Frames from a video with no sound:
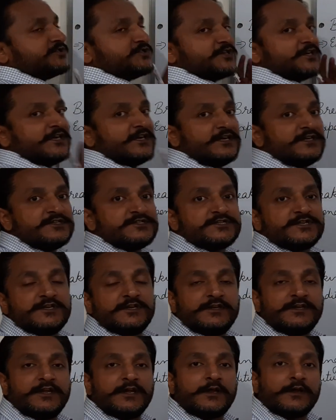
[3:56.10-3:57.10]

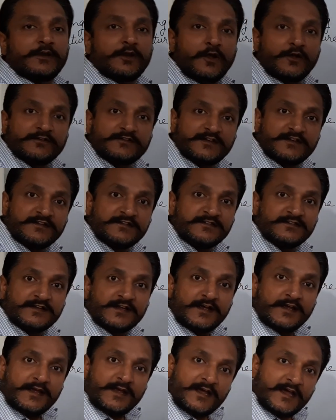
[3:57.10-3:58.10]
change the
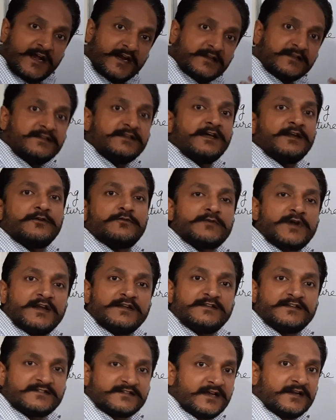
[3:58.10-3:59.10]
clauses and then
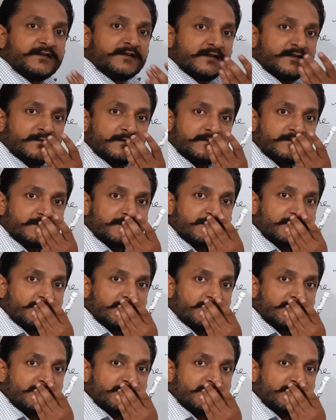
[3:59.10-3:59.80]
write the sentence.